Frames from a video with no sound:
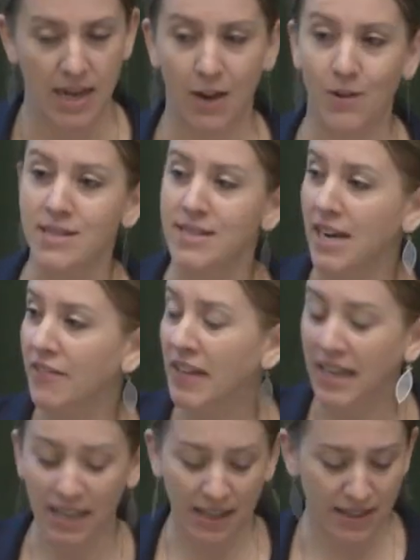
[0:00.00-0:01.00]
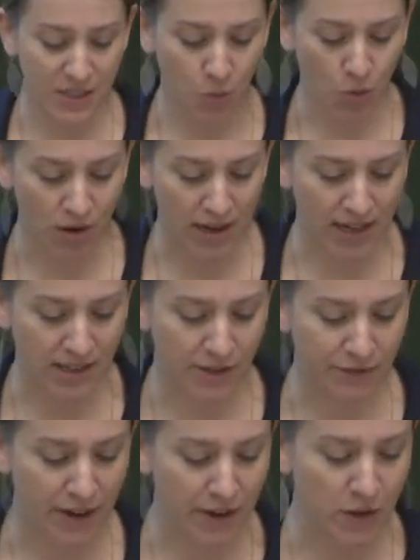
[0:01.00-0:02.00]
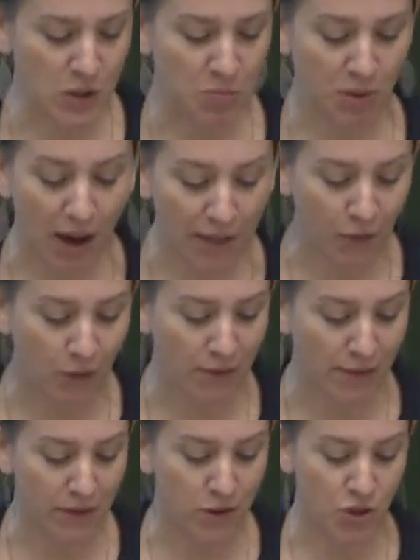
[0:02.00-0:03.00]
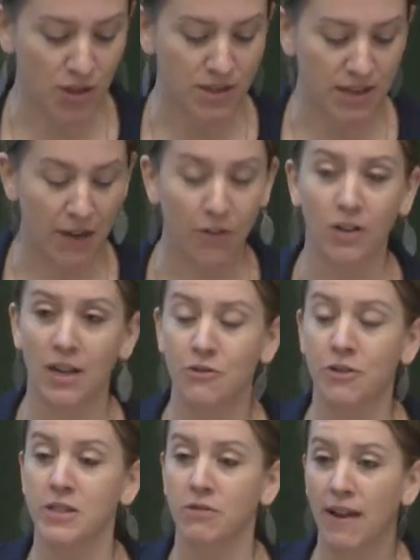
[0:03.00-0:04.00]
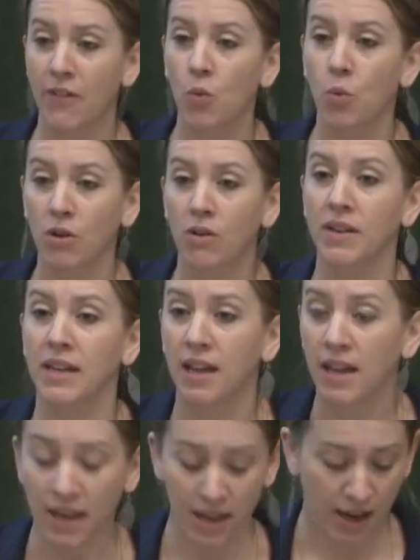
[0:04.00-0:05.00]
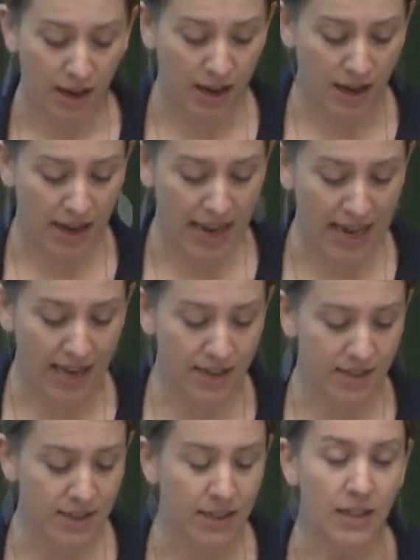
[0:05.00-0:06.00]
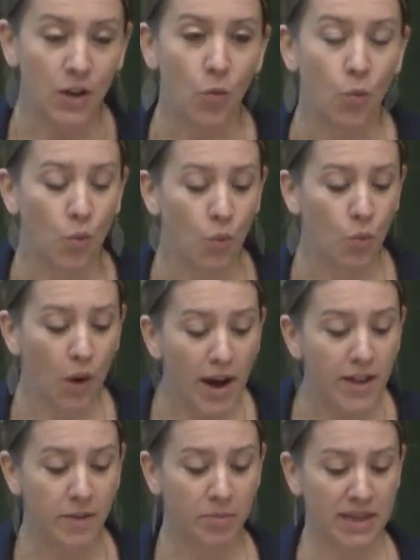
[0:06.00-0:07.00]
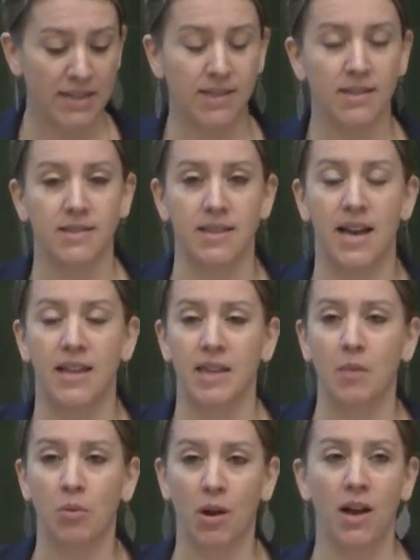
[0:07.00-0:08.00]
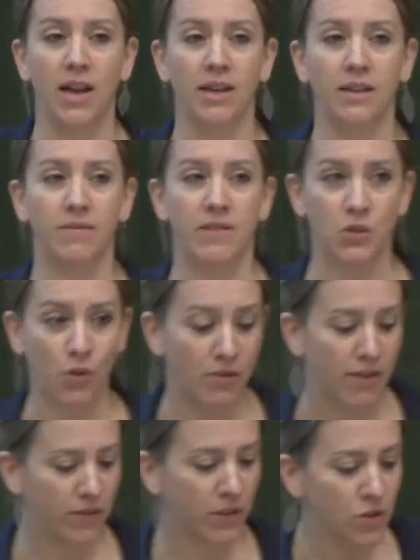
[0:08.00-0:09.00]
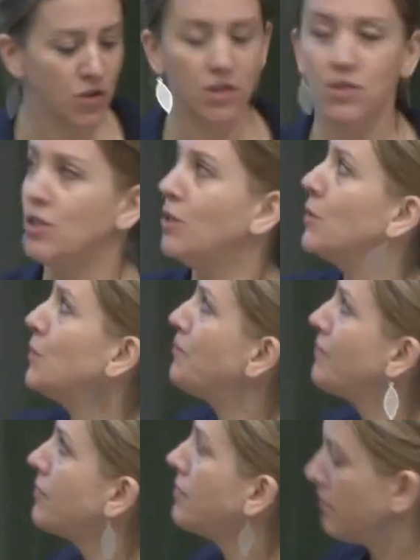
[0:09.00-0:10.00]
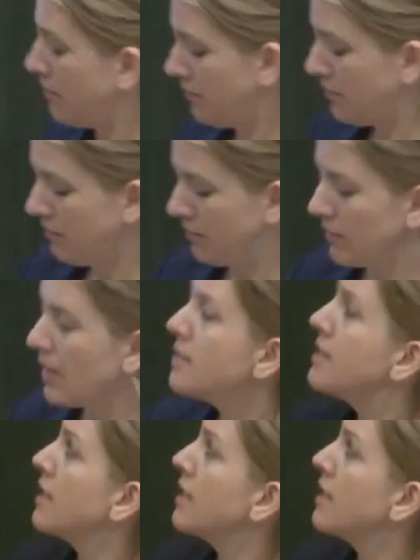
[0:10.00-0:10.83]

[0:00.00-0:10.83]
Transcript: Now, instead of heeding these warnings, the funders brought the Green Revolution to other countries around the world. Uh, and one of the places that they brought this Green Revolution to, these